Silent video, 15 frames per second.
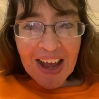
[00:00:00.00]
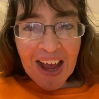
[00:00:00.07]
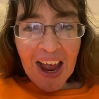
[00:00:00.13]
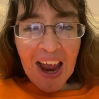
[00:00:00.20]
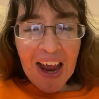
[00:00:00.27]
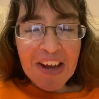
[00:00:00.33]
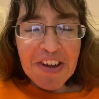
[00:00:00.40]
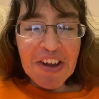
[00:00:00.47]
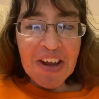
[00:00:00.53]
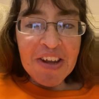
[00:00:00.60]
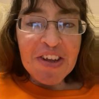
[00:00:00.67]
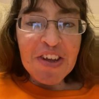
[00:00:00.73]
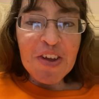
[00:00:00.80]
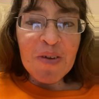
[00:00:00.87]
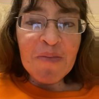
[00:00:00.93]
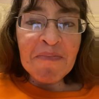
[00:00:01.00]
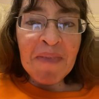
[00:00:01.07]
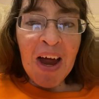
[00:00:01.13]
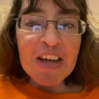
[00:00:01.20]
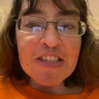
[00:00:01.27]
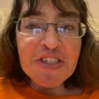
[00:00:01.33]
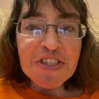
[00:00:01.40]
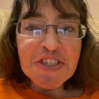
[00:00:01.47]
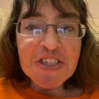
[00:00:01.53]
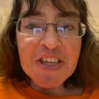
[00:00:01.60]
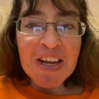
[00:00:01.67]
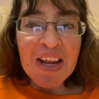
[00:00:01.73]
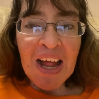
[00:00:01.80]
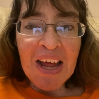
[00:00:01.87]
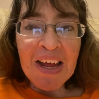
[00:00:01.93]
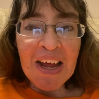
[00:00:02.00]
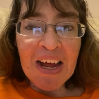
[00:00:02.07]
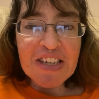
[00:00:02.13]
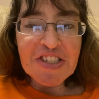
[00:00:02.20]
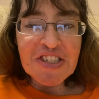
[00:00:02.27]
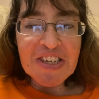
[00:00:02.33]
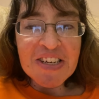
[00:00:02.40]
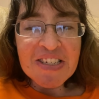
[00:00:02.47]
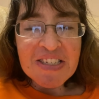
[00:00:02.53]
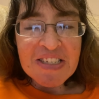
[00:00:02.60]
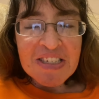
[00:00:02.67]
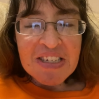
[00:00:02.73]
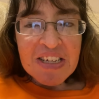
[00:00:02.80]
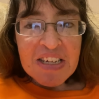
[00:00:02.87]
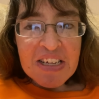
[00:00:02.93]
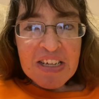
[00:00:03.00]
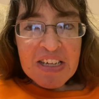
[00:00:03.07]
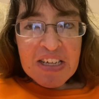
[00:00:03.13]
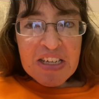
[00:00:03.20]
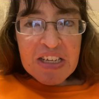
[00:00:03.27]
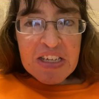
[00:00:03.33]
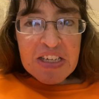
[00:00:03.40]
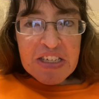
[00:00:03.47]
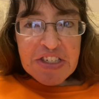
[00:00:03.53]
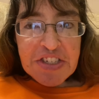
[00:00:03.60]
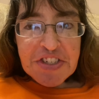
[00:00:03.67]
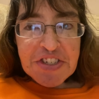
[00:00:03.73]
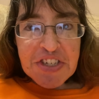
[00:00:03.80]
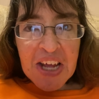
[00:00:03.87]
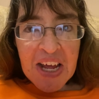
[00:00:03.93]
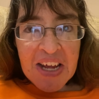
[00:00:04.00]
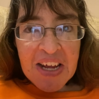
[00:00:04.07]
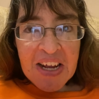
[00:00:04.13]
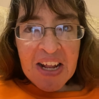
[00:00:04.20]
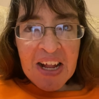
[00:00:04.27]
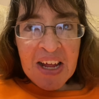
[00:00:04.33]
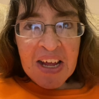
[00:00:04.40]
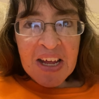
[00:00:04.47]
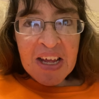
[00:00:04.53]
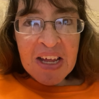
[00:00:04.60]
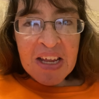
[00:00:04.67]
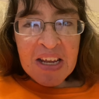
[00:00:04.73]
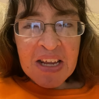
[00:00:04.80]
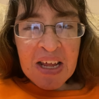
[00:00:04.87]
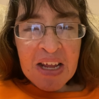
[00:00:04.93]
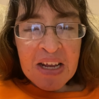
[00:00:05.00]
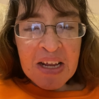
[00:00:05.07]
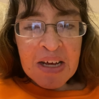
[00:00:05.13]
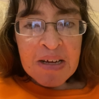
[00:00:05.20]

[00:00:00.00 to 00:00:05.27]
I didn't do much today. I just stayed in and